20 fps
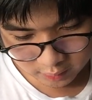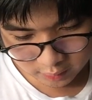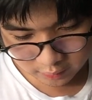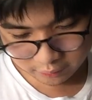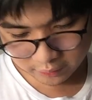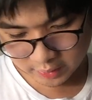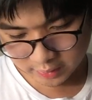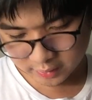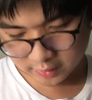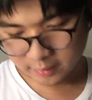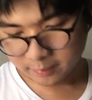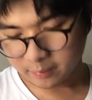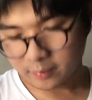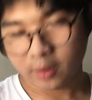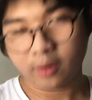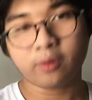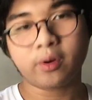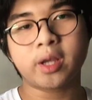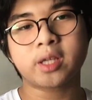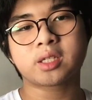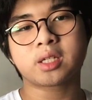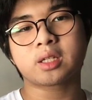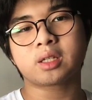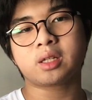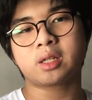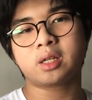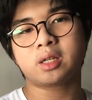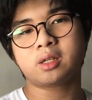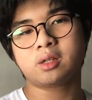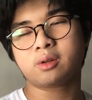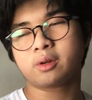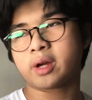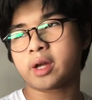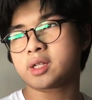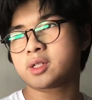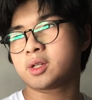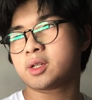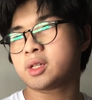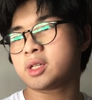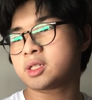Fender. Recently, you
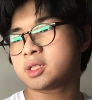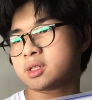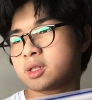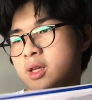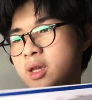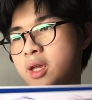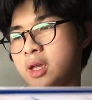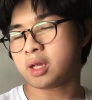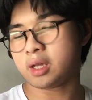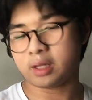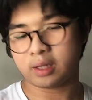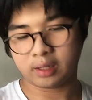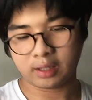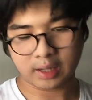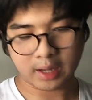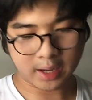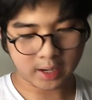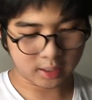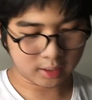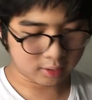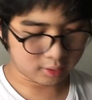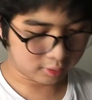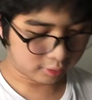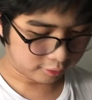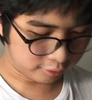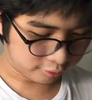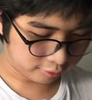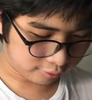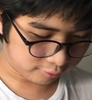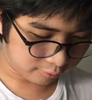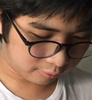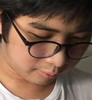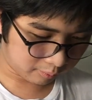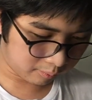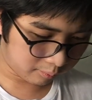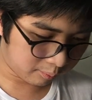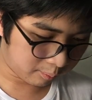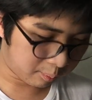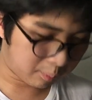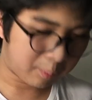guys released a line of
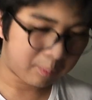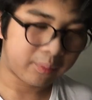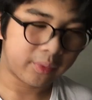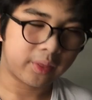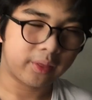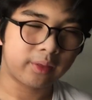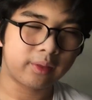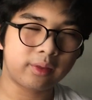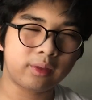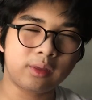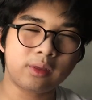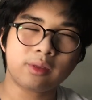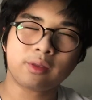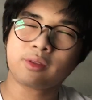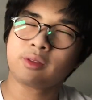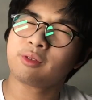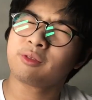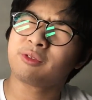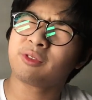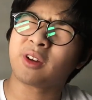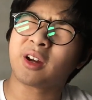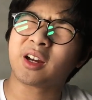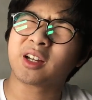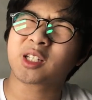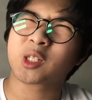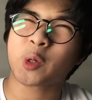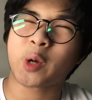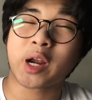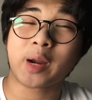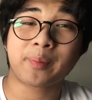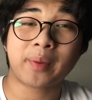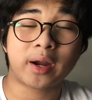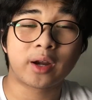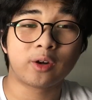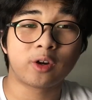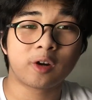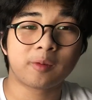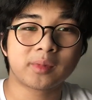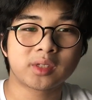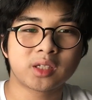the Squier
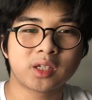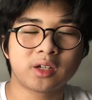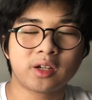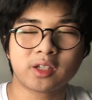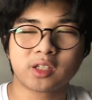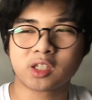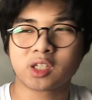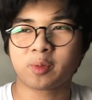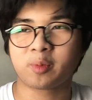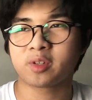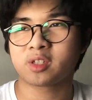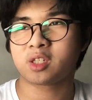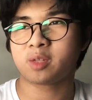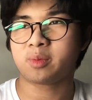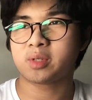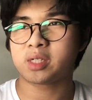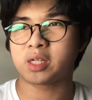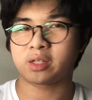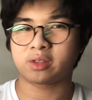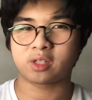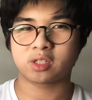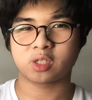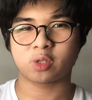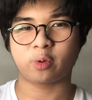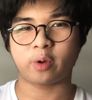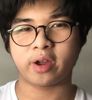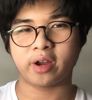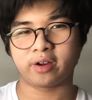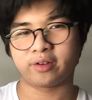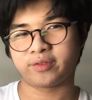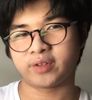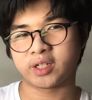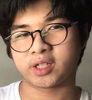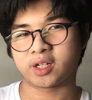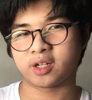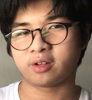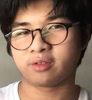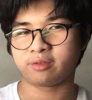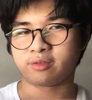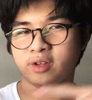Paranormal series. It's supposed to be like the Squier
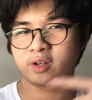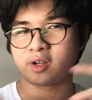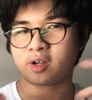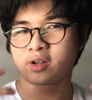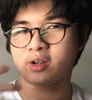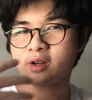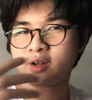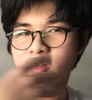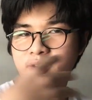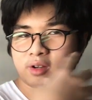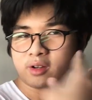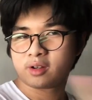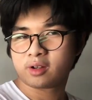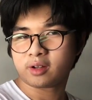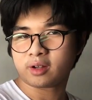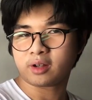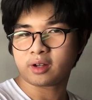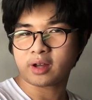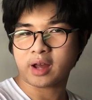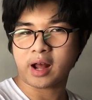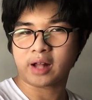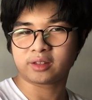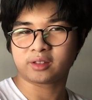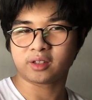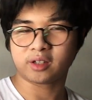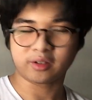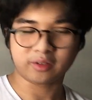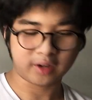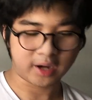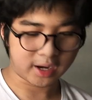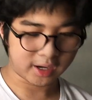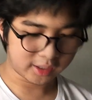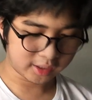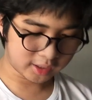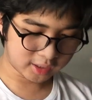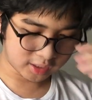version of your alternate reality